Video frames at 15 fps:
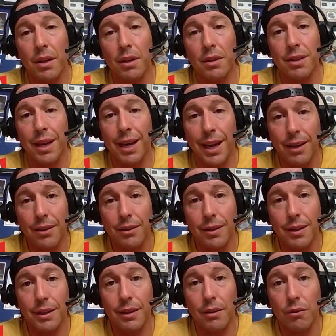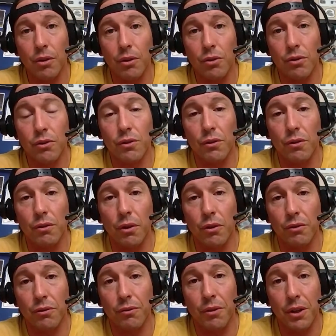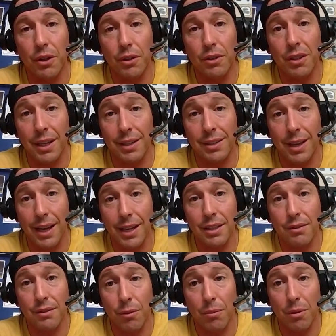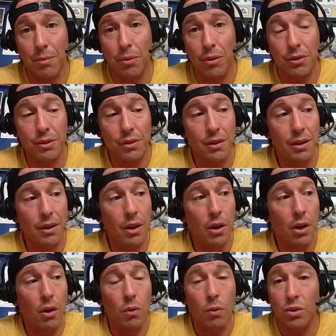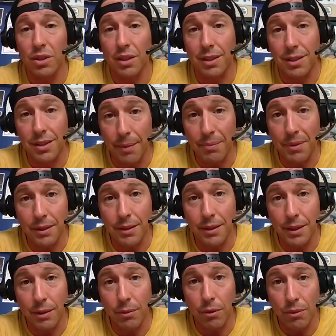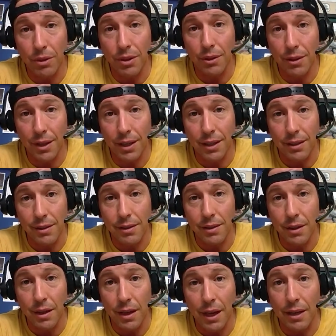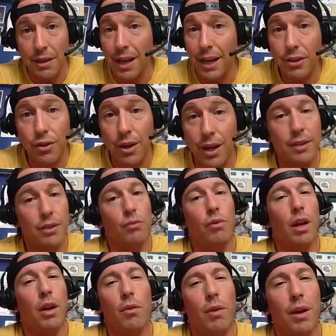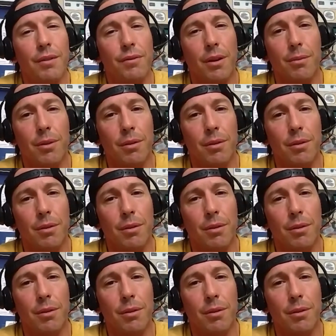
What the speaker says: to handling those fears and anxieties for me personally was accepting that they were real things and not trying to run away from them.